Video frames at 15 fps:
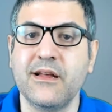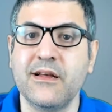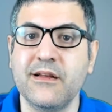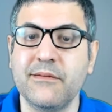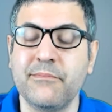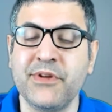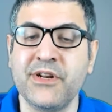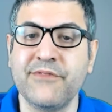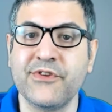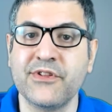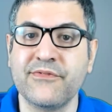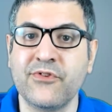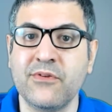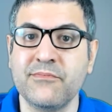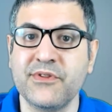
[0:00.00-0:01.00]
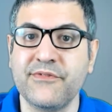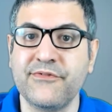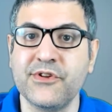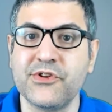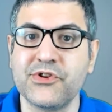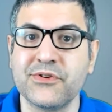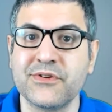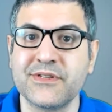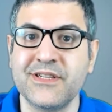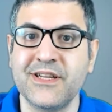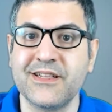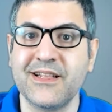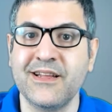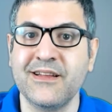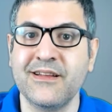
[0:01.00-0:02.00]
benefit from the features
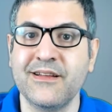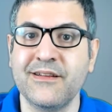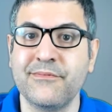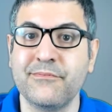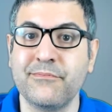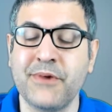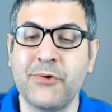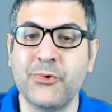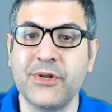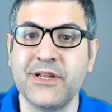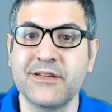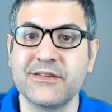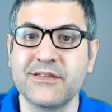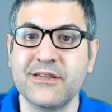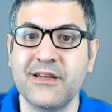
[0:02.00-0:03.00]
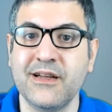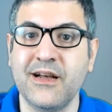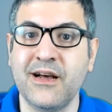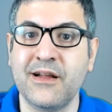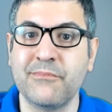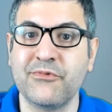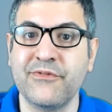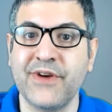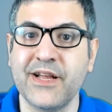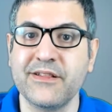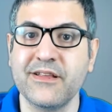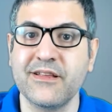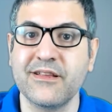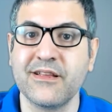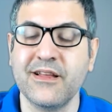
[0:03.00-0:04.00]
that PowerLynx are
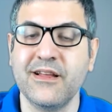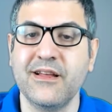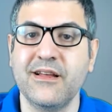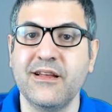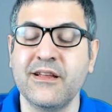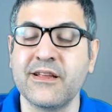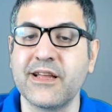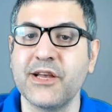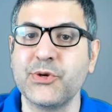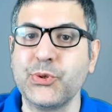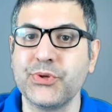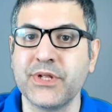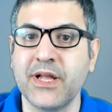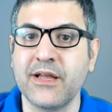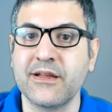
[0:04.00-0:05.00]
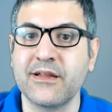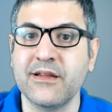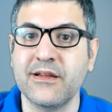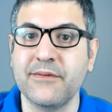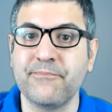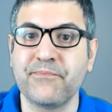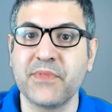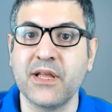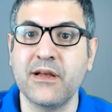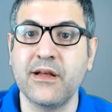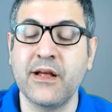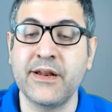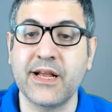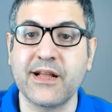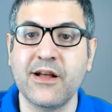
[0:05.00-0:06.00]
providing in case you take
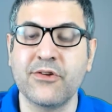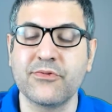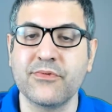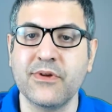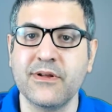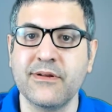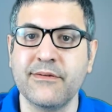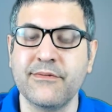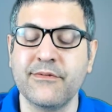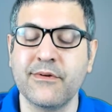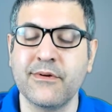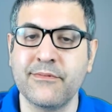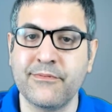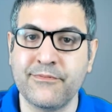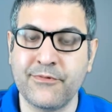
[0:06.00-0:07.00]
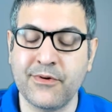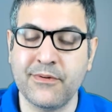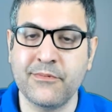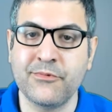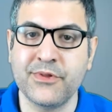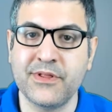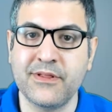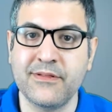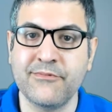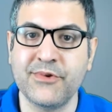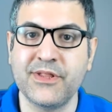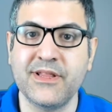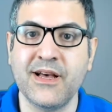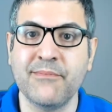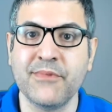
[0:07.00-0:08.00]
an account
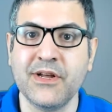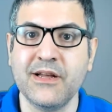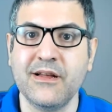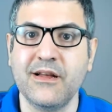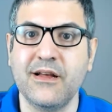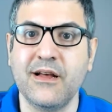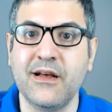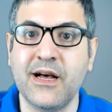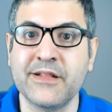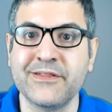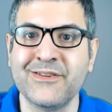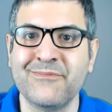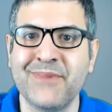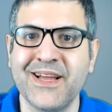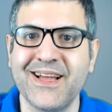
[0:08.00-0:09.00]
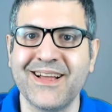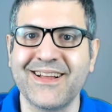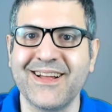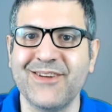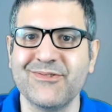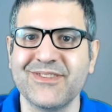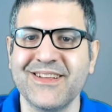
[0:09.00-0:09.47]
with them under my account.